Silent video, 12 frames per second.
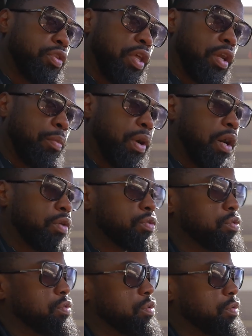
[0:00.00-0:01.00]
to think about.
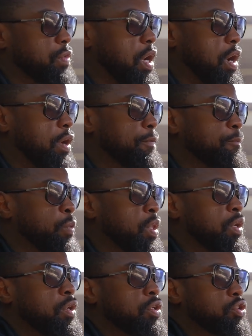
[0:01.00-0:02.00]
All right.
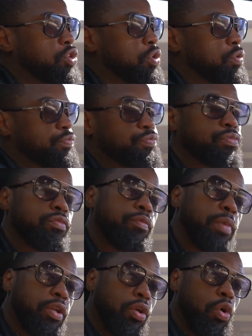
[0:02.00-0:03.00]
So
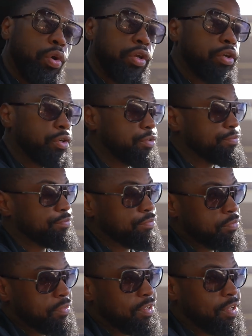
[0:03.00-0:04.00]
about to go in here
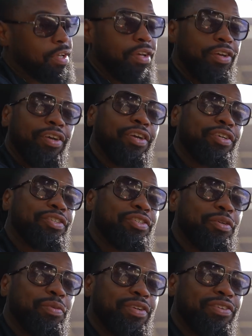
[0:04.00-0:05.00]
and
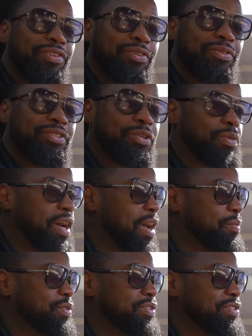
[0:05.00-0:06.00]
see what it do, see what
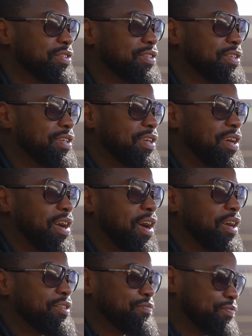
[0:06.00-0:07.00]
happens.
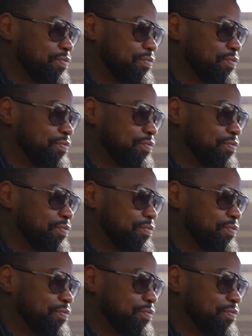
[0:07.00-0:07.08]
All right.